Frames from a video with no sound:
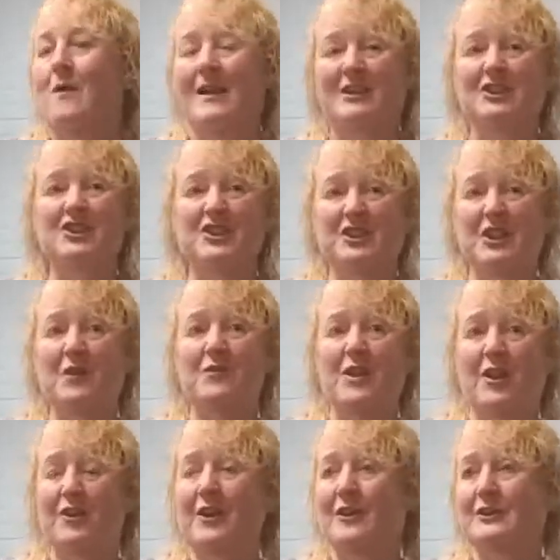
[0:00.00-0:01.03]
It's just over
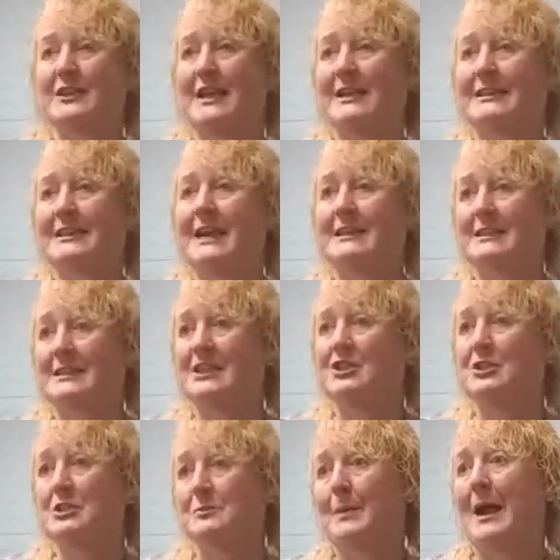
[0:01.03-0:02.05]
there in our sanitized
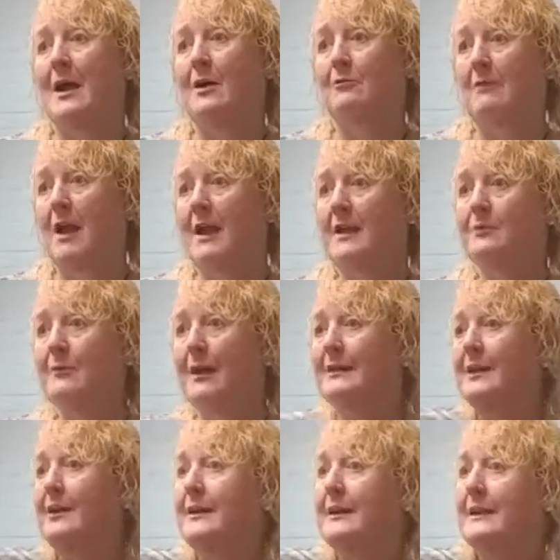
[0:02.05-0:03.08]
dishes pile, right?
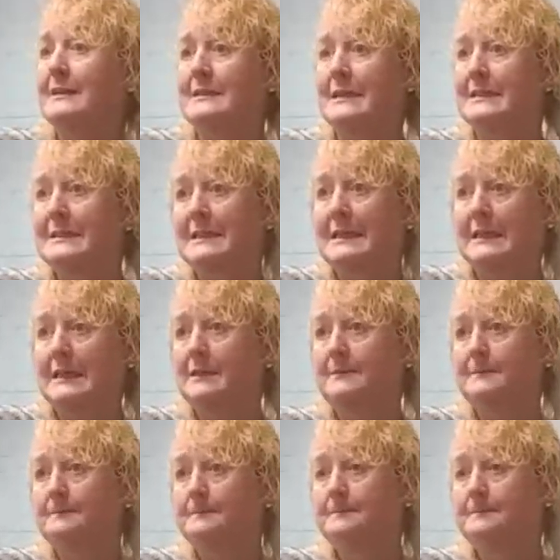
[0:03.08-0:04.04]
Right there it is. I see it.